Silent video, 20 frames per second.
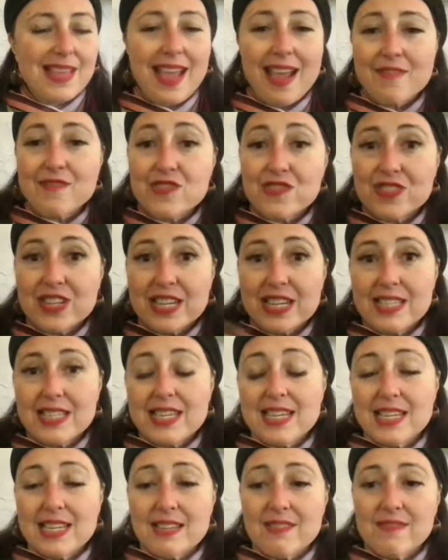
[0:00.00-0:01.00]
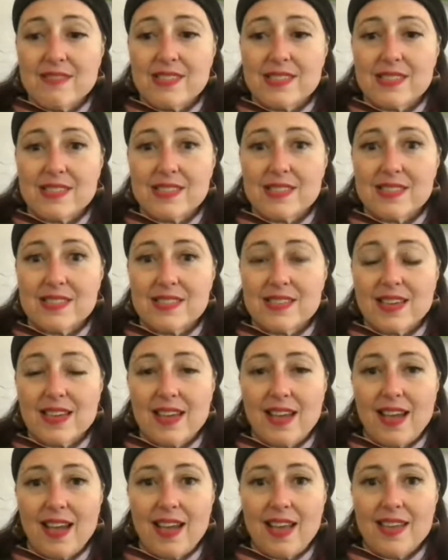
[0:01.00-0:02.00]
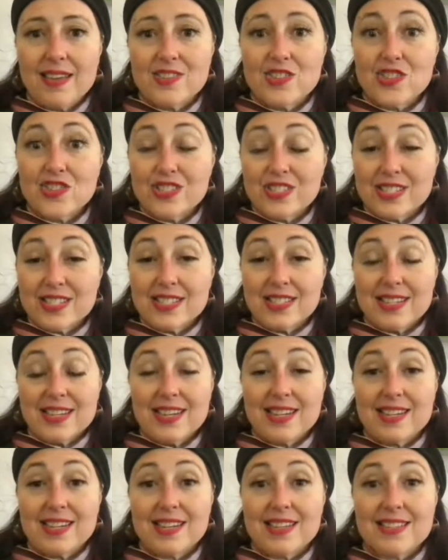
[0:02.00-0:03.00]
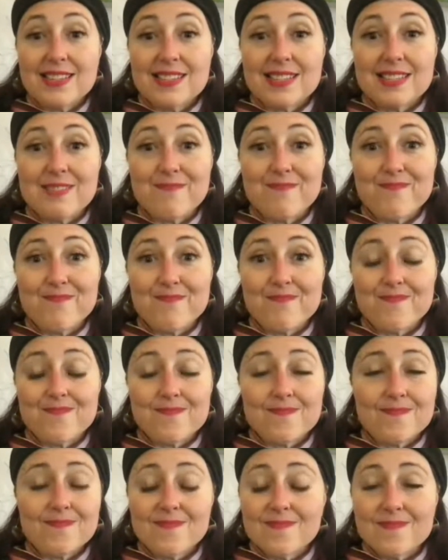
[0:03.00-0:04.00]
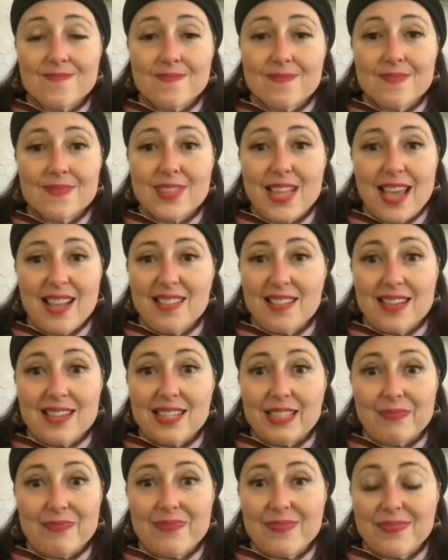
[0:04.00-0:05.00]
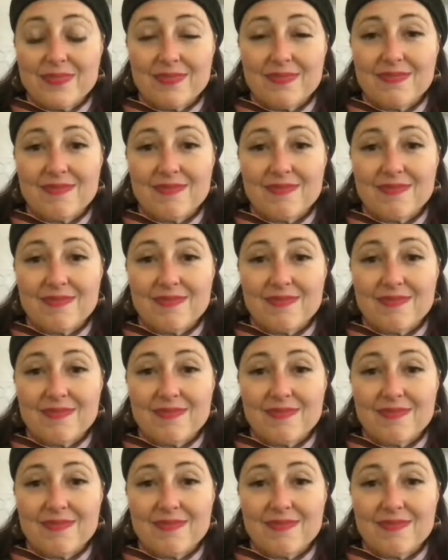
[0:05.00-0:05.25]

after he leaves, I turned to Celine and I said, I don't like him.